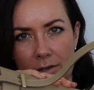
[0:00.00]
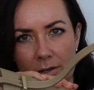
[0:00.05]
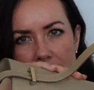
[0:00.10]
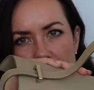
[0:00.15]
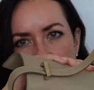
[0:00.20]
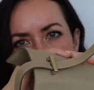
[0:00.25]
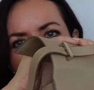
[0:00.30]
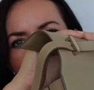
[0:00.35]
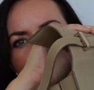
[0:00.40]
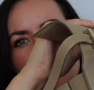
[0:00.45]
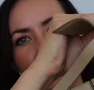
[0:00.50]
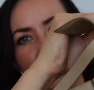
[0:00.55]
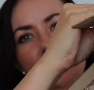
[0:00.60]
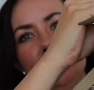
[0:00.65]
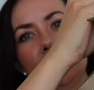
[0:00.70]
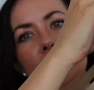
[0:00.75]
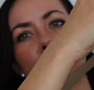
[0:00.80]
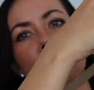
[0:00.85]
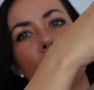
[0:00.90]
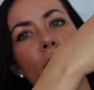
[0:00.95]
sorry, I'm gonna do
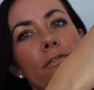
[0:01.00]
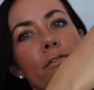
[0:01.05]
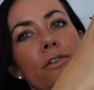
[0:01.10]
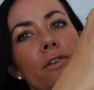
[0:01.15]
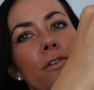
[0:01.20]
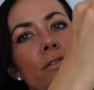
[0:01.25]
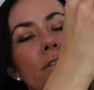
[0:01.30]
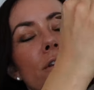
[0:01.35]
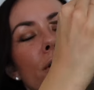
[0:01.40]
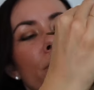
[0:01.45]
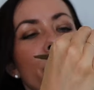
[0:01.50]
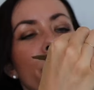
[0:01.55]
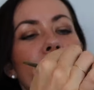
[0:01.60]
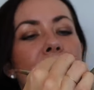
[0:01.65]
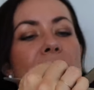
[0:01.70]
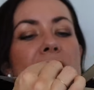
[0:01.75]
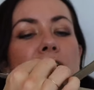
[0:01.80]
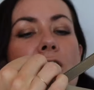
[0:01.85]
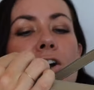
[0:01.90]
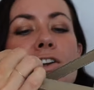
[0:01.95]
this in front of you. So
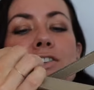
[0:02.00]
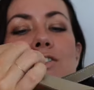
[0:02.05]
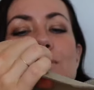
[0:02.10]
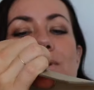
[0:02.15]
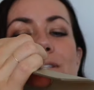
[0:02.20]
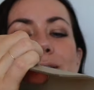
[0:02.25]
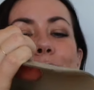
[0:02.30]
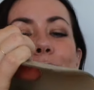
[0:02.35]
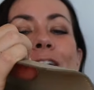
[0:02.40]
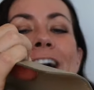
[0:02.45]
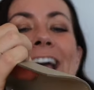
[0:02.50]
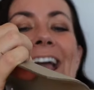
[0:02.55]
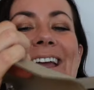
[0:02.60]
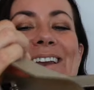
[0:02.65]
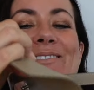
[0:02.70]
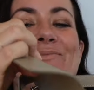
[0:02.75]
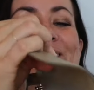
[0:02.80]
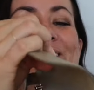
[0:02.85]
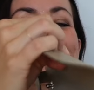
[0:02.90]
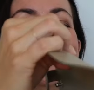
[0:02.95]
it's hard to
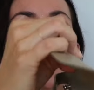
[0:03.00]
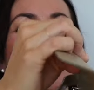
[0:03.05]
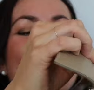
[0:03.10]
explain, but you'll